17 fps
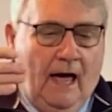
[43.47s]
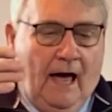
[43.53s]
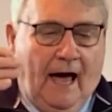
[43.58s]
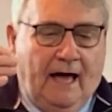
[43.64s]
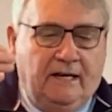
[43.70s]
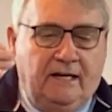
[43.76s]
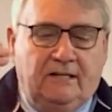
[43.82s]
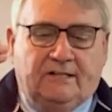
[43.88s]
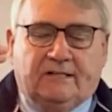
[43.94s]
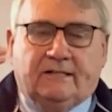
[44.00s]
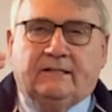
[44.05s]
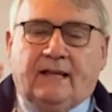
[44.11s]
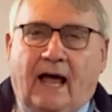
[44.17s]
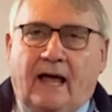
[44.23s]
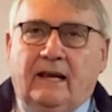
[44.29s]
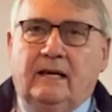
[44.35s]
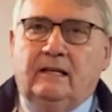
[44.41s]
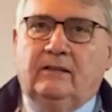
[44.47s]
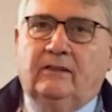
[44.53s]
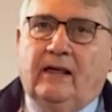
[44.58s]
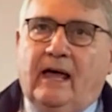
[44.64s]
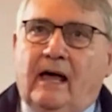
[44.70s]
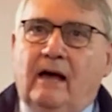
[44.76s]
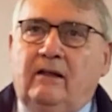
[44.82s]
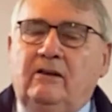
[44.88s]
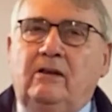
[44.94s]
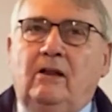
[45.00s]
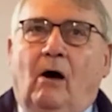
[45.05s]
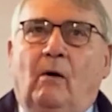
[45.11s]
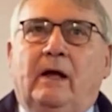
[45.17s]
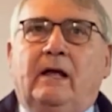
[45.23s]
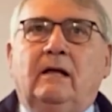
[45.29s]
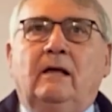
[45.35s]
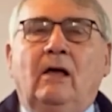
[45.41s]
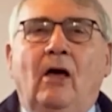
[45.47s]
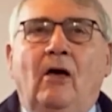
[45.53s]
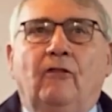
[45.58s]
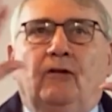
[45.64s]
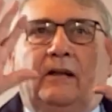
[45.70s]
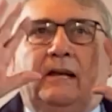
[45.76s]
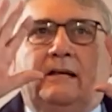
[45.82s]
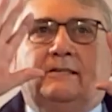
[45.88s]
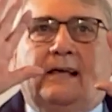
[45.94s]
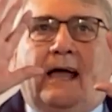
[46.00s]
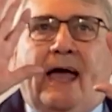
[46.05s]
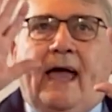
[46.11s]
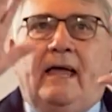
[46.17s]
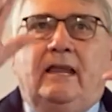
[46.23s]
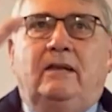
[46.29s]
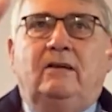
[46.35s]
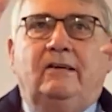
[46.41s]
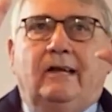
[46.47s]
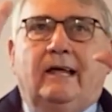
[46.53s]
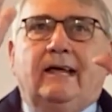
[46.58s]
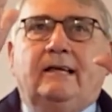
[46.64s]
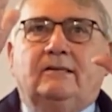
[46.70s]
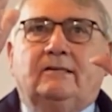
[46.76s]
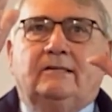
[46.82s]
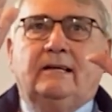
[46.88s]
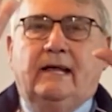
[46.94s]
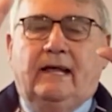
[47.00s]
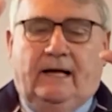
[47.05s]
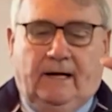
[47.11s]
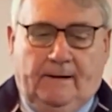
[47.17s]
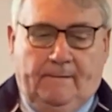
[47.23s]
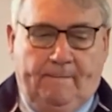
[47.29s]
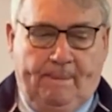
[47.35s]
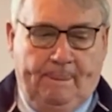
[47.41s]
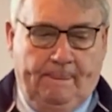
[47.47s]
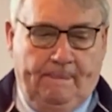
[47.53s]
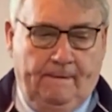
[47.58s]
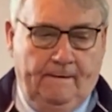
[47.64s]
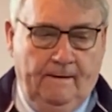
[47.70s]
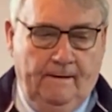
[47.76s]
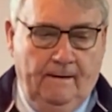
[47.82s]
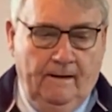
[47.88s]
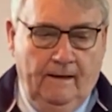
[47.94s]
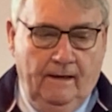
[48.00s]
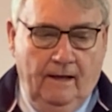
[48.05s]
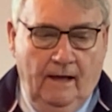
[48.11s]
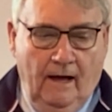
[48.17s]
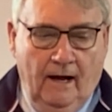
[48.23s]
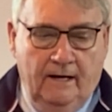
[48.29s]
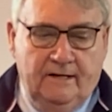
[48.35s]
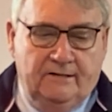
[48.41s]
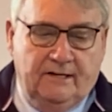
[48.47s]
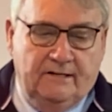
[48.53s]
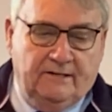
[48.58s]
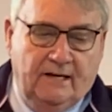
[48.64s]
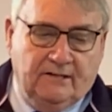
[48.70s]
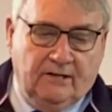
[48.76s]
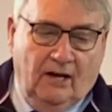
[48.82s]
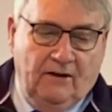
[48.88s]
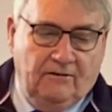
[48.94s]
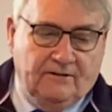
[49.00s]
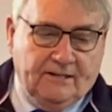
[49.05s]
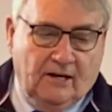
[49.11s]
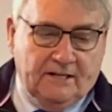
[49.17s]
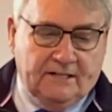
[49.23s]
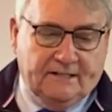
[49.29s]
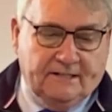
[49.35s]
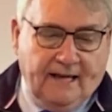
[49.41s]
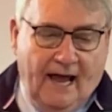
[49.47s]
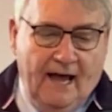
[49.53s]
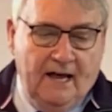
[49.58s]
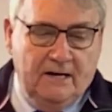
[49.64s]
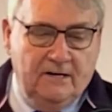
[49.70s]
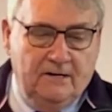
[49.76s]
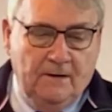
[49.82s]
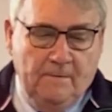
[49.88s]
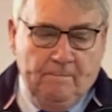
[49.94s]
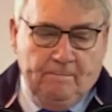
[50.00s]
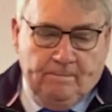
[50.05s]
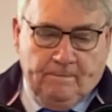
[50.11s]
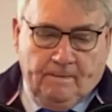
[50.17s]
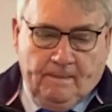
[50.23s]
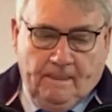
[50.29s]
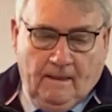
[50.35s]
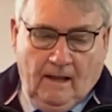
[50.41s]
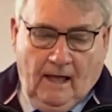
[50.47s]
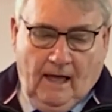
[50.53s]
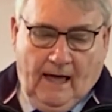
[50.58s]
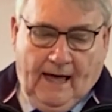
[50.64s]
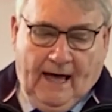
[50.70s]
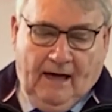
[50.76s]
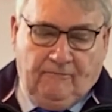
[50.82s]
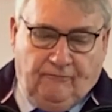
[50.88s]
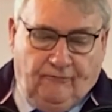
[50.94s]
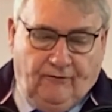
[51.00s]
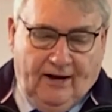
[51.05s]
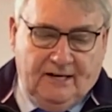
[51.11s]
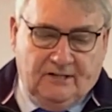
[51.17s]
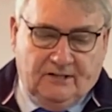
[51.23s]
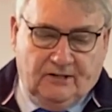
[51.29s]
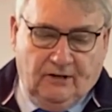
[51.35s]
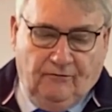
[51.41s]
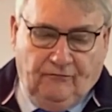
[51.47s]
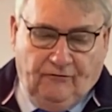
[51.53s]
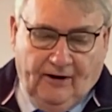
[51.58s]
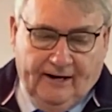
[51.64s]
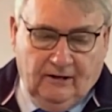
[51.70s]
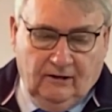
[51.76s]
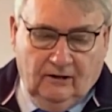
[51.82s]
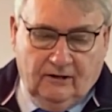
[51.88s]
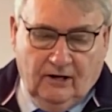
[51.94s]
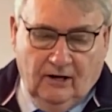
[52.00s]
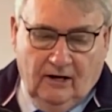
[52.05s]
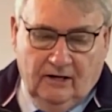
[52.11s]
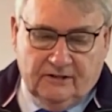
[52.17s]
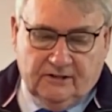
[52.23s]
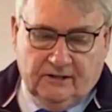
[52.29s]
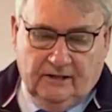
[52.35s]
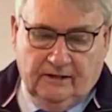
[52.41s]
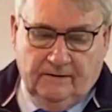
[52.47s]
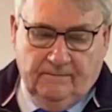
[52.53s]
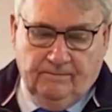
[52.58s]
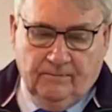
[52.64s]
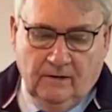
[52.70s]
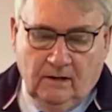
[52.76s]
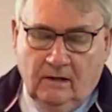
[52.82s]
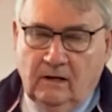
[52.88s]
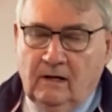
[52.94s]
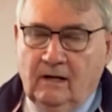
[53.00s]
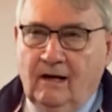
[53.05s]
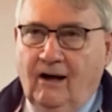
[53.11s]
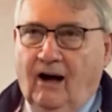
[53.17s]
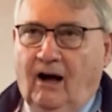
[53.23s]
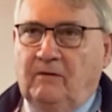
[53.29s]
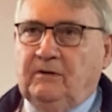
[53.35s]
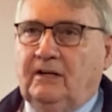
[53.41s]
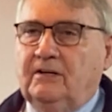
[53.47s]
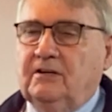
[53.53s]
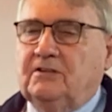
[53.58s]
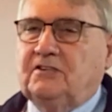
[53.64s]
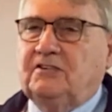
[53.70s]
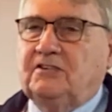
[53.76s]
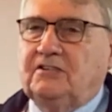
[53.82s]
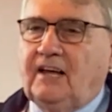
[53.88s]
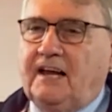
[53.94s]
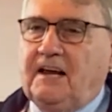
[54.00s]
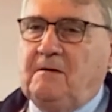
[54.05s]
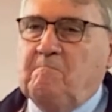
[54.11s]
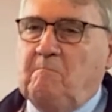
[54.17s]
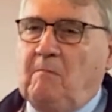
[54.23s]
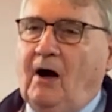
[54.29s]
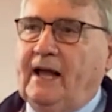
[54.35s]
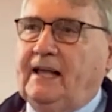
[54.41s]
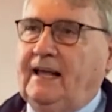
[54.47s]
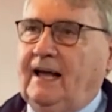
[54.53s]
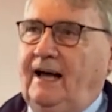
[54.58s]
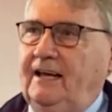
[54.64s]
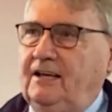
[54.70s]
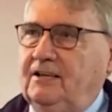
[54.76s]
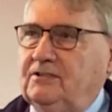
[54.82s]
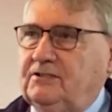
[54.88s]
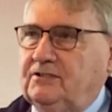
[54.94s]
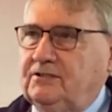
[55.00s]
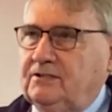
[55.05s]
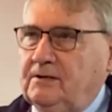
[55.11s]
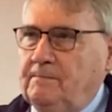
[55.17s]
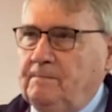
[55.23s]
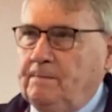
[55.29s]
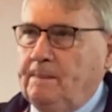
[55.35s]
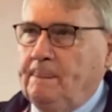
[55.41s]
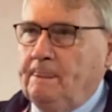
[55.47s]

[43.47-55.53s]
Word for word: And he's standing there knowing that his end is near. And as he says, as I stand and face the final curtain, I'm going to state my case.